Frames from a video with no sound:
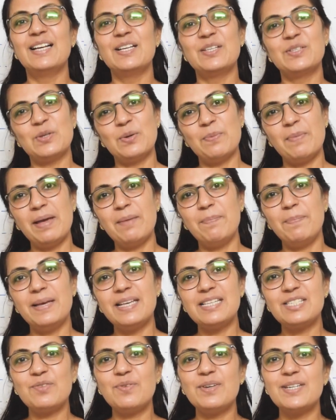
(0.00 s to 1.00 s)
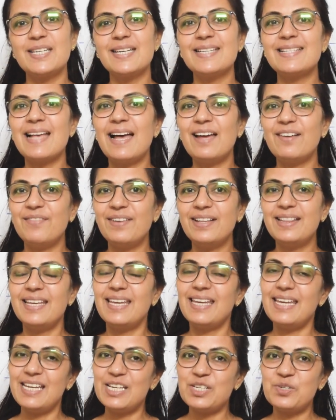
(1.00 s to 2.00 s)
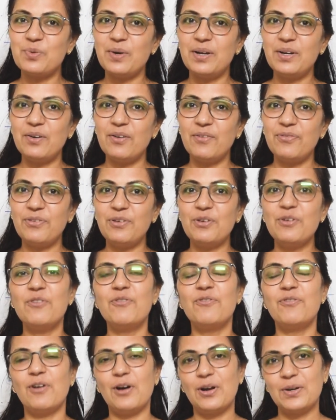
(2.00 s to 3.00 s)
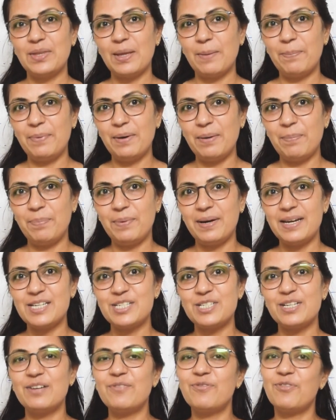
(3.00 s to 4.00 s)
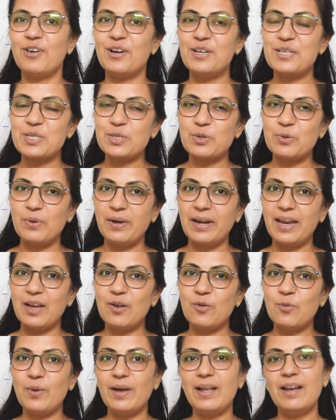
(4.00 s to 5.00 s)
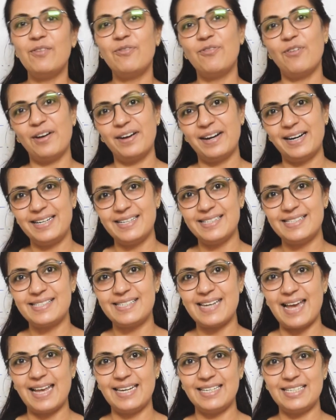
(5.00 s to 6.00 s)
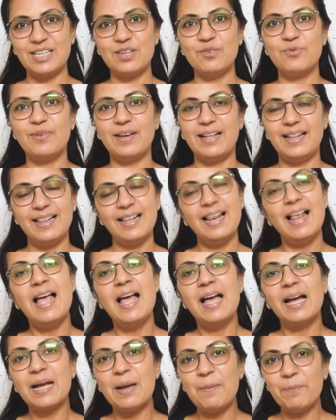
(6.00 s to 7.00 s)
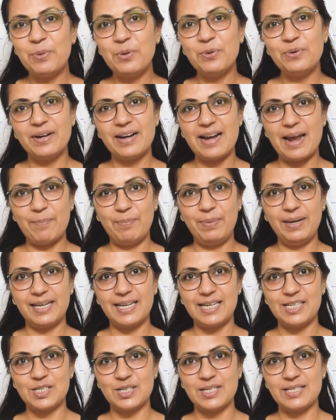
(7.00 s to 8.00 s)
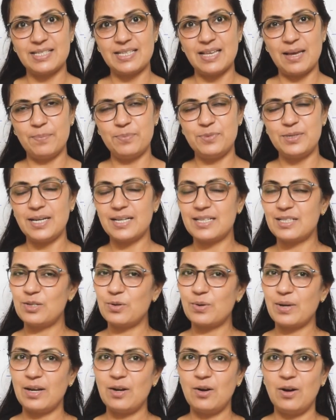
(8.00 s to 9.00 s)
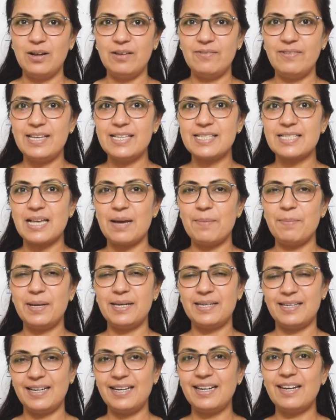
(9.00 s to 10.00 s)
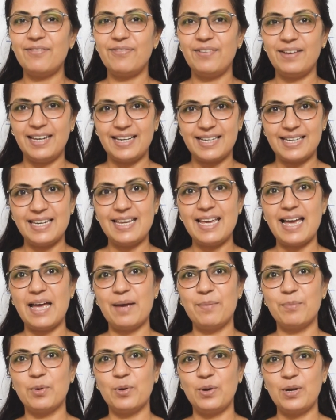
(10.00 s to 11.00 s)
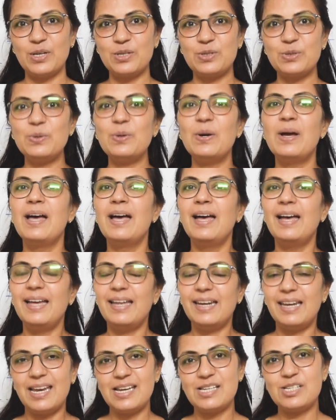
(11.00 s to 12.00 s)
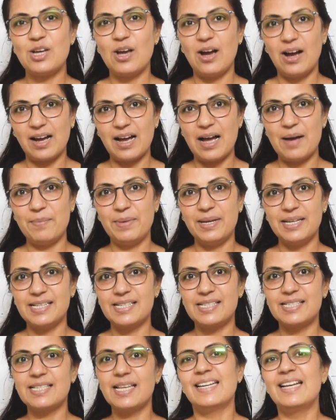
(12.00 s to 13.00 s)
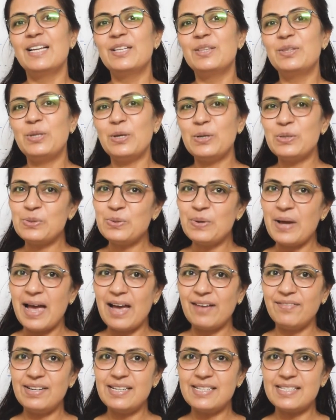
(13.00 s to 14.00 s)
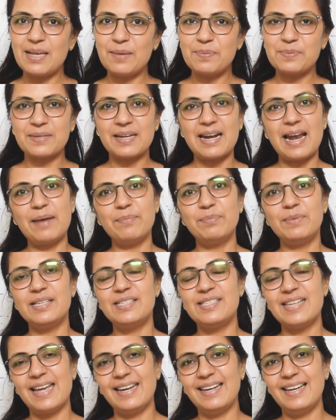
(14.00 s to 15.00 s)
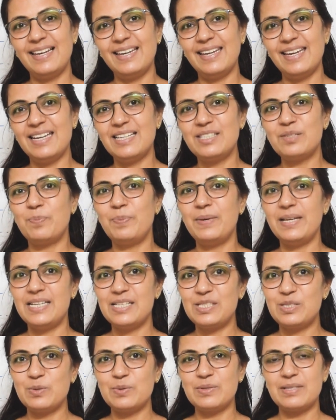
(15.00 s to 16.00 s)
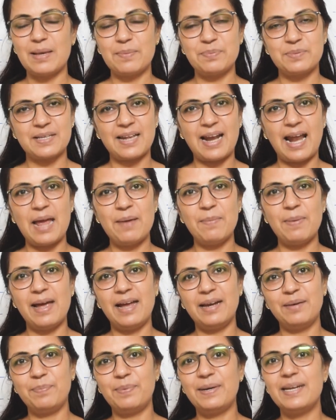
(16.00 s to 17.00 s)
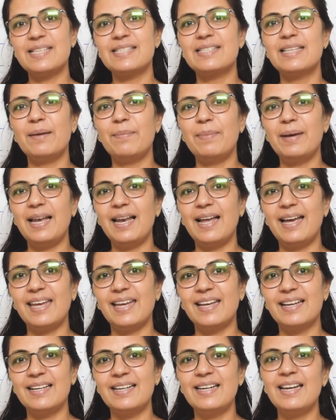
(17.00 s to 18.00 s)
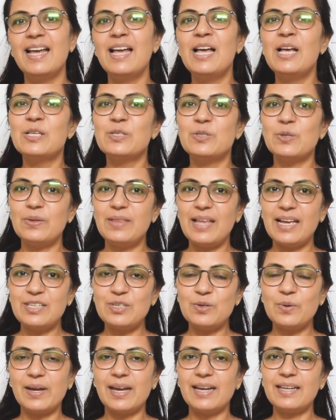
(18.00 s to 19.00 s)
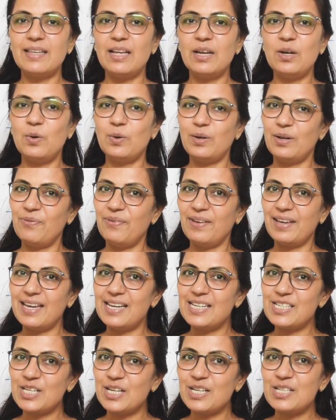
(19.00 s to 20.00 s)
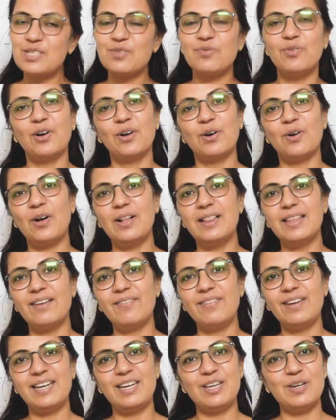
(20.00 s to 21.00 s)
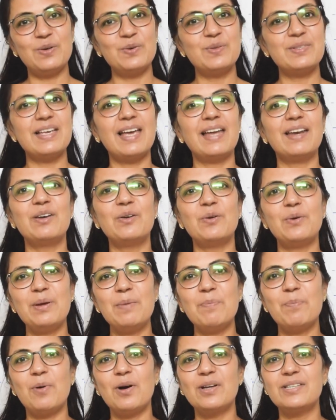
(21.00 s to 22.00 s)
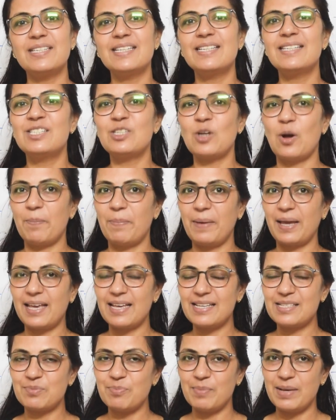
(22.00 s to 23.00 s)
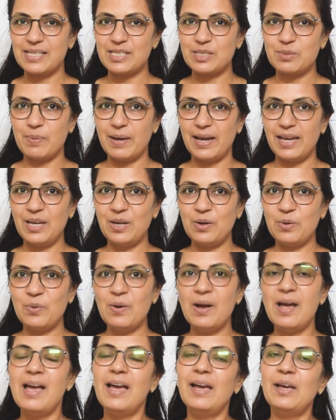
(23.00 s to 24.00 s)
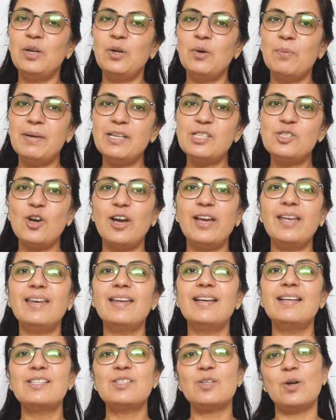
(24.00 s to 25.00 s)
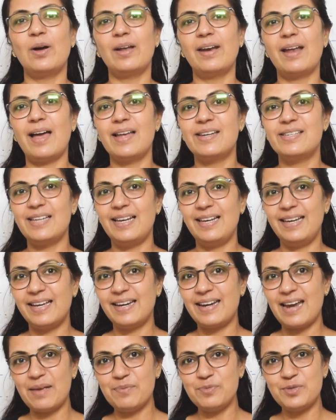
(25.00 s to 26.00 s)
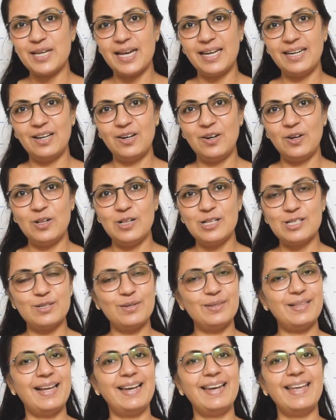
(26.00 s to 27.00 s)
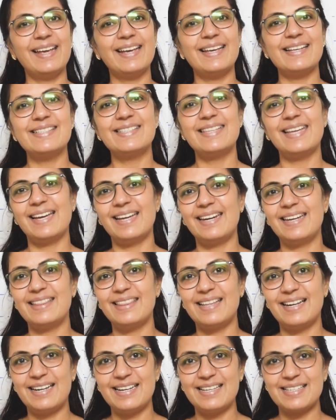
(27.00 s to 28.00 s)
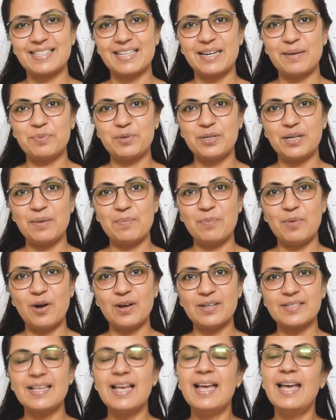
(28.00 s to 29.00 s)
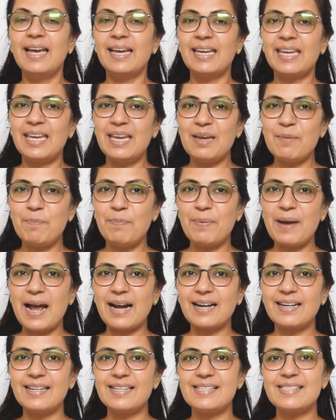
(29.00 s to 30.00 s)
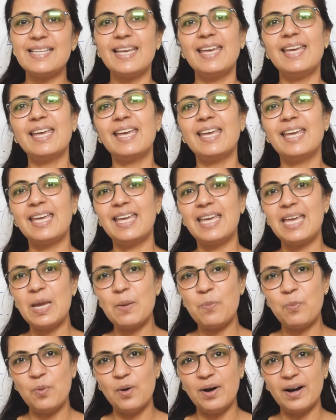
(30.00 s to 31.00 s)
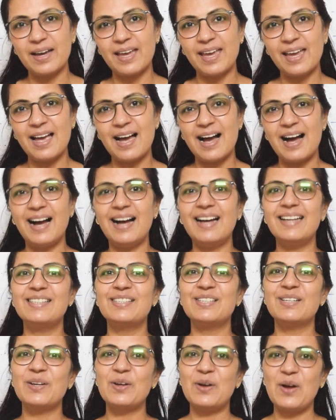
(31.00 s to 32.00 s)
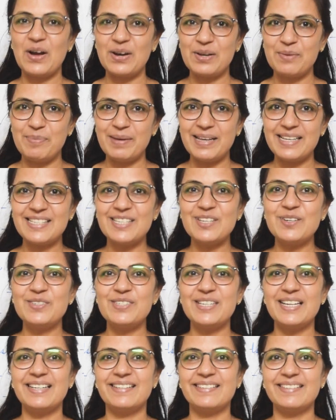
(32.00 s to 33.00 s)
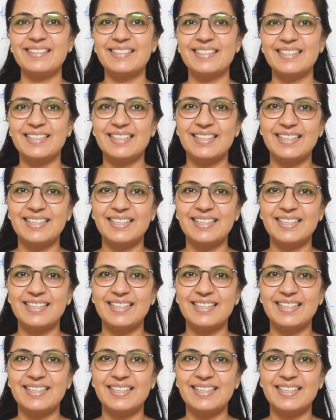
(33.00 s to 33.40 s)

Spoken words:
So my best wishes are with each one of you for the preparation, for scoring well, for understanding well computer application subjects. You can always comment and definitely I am going to read your comments. Those who haven't subscribed the channel yet, please do subscribe and press the bell icon so that you get the notifications for all the videos and no important topic is missed by you. You may join us on our Telegram channel also. The link is there in the description box. Keep practicing, keep working hard. God bless you, children.